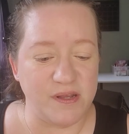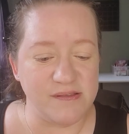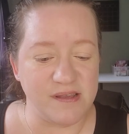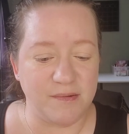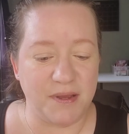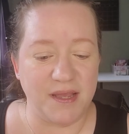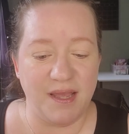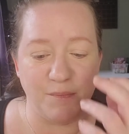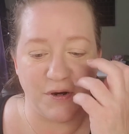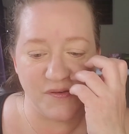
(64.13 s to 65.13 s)
instead of my
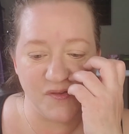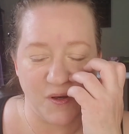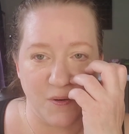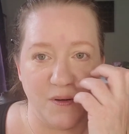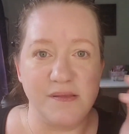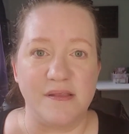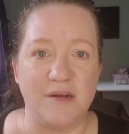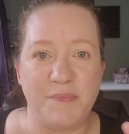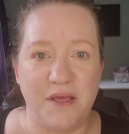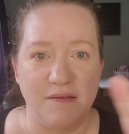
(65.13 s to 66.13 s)
camera, so it's a
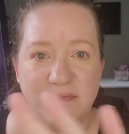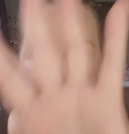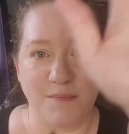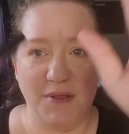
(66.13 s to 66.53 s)
little bit, I'm